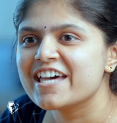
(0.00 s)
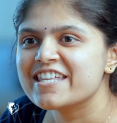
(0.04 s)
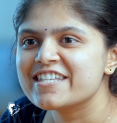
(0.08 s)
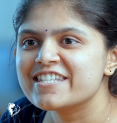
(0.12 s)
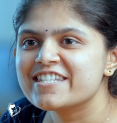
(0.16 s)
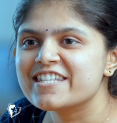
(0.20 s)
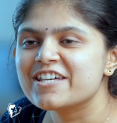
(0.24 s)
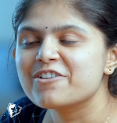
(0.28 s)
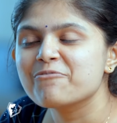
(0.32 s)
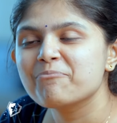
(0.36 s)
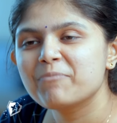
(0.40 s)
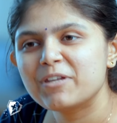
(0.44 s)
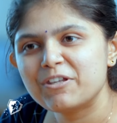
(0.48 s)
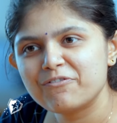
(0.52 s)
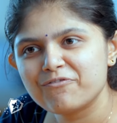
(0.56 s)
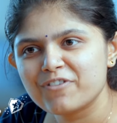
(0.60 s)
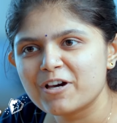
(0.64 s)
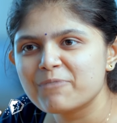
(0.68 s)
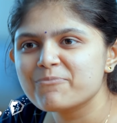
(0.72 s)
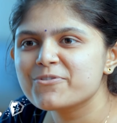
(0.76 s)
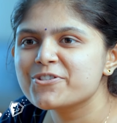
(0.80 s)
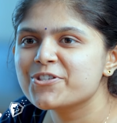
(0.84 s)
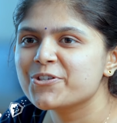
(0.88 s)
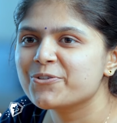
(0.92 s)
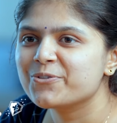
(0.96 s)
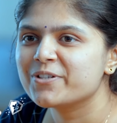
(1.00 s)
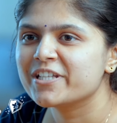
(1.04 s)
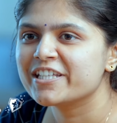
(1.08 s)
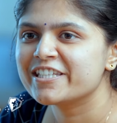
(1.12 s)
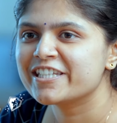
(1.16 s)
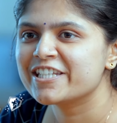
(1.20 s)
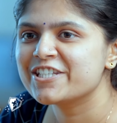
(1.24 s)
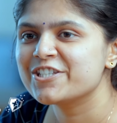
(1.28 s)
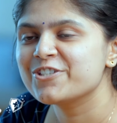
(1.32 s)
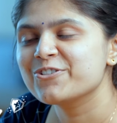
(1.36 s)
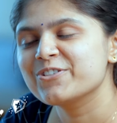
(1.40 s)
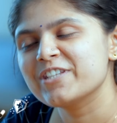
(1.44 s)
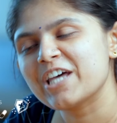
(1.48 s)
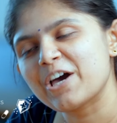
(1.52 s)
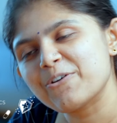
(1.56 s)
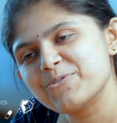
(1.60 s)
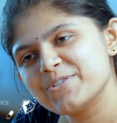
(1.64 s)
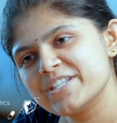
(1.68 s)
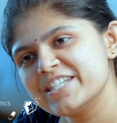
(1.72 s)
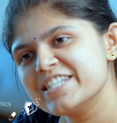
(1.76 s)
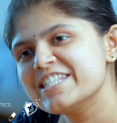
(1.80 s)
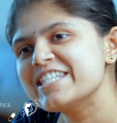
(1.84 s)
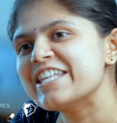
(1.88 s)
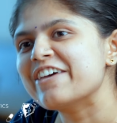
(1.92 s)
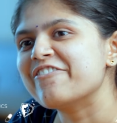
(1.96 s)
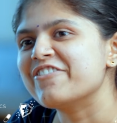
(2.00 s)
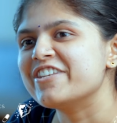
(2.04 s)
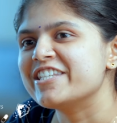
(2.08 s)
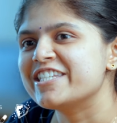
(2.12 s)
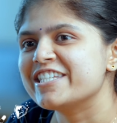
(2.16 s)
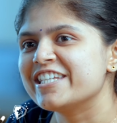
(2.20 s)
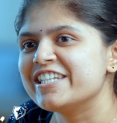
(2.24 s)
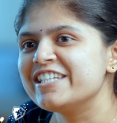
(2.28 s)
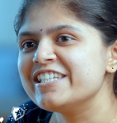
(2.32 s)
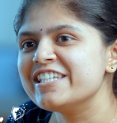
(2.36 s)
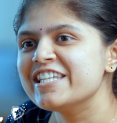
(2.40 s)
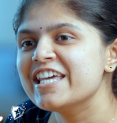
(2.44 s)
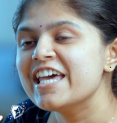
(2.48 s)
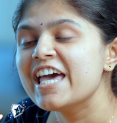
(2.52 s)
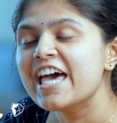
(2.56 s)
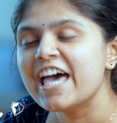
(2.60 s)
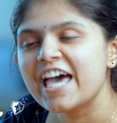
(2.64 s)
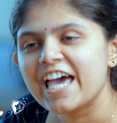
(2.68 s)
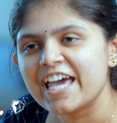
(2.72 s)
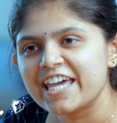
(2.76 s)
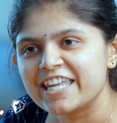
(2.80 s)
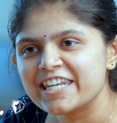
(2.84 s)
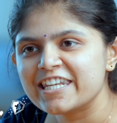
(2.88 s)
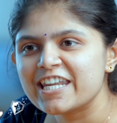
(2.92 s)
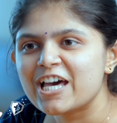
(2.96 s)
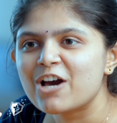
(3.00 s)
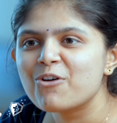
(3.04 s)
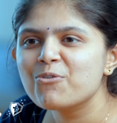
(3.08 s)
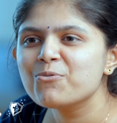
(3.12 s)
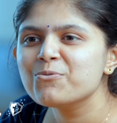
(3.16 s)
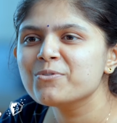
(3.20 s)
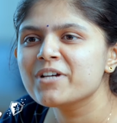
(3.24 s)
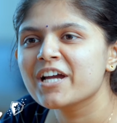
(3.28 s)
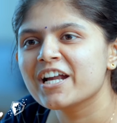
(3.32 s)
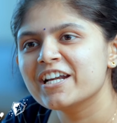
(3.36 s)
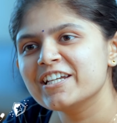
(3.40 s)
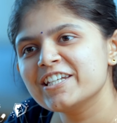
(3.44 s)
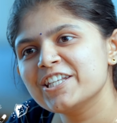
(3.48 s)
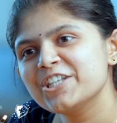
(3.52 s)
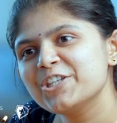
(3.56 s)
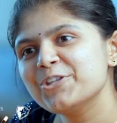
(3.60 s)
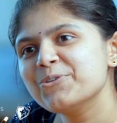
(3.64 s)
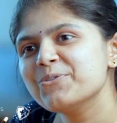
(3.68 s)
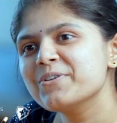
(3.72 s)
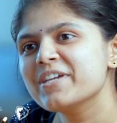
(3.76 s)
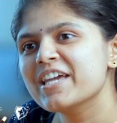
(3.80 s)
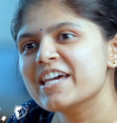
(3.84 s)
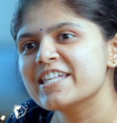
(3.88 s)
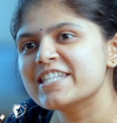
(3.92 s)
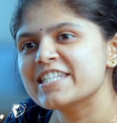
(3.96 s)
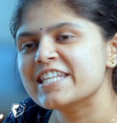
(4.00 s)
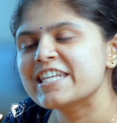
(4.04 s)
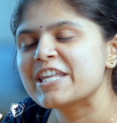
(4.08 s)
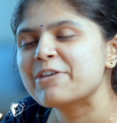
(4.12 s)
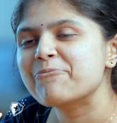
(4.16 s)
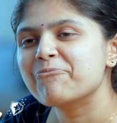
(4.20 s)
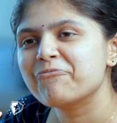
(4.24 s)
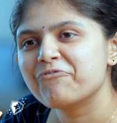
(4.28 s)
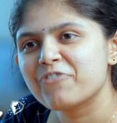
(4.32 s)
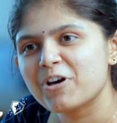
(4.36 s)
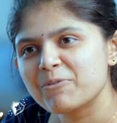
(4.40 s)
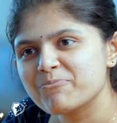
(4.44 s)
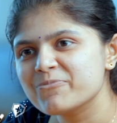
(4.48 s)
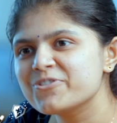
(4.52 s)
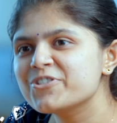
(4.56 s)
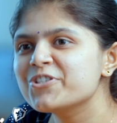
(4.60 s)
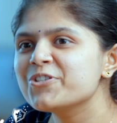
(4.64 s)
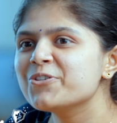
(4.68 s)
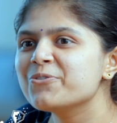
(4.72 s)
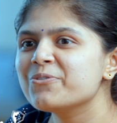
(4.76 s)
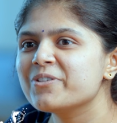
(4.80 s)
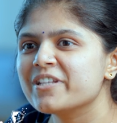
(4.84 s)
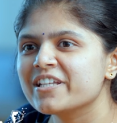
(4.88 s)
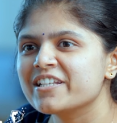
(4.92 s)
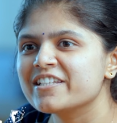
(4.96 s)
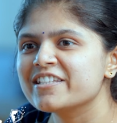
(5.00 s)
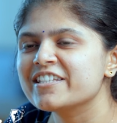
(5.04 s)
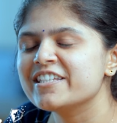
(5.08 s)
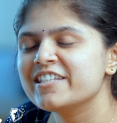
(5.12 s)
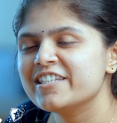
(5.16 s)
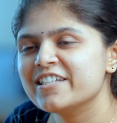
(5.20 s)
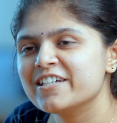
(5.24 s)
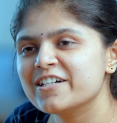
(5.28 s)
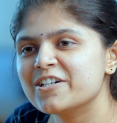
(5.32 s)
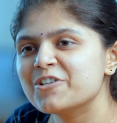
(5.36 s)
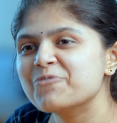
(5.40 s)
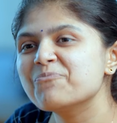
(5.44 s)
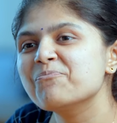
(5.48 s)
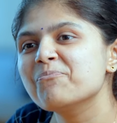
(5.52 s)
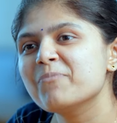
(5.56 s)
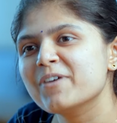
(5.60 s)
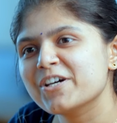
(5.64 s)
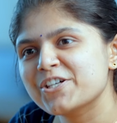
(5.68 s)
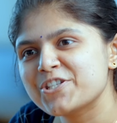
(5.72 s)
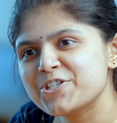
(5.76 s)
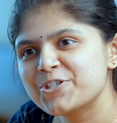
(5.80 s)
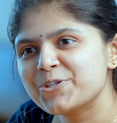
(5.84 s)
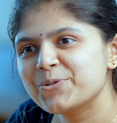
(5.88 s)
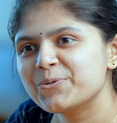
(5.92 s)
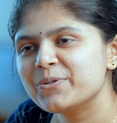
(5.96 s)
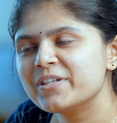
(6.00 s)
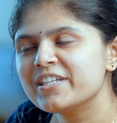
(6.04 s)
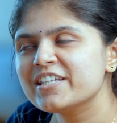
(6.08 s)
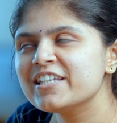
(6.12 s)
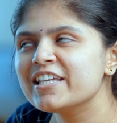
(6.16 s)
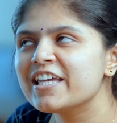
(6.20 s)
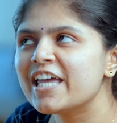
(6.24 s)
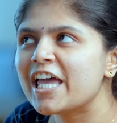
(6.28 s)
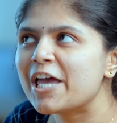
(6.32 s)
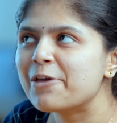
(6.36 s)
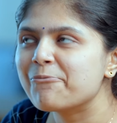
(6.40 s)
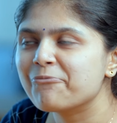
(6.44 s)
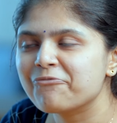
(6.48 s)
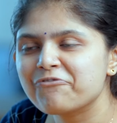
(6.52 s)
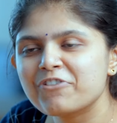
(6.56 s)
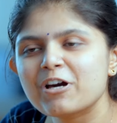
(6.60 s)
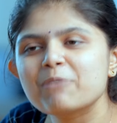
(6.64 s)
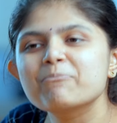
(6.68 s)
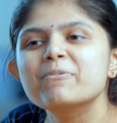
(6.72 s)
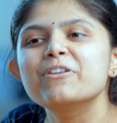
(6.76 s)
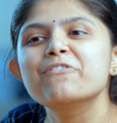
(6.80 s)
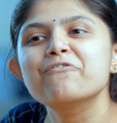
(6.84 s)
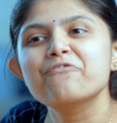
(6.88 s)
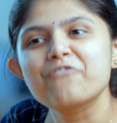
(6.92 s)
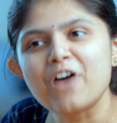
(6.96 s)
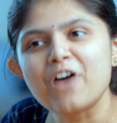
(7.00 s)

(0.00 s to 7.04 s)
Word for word: as a BPharm student in two thousand seventeen and now continuing as an MPharm student here pursuing MPharm in